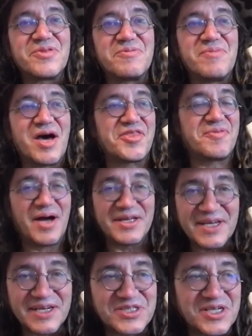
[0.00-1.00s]

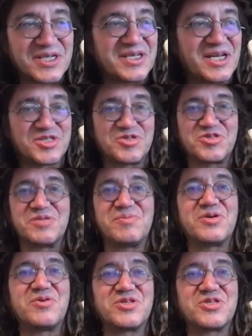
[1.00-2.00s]
mathematics. They can answer
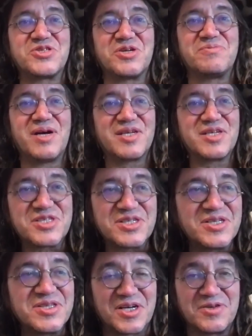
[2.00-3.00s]
simple questions on
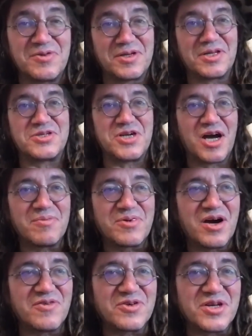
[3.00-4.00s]
medicine. They could write a job
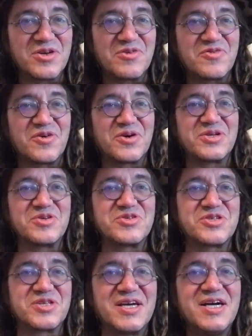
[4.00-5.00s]
cover letter for you.
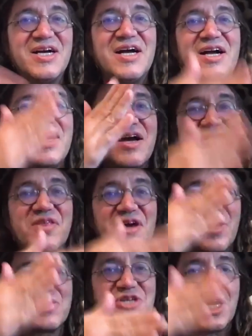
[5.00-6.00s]
So they, they
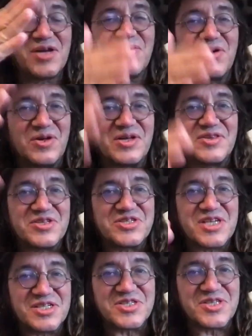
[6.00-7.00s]
are general in the
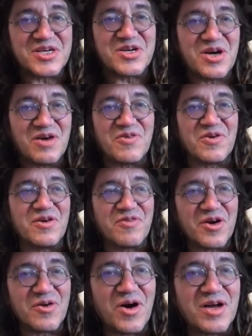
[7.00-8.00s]
sense that they cover a
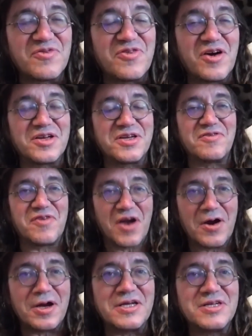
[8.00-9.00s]
very wide variety of
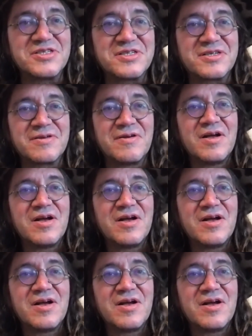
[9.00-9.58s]
areas.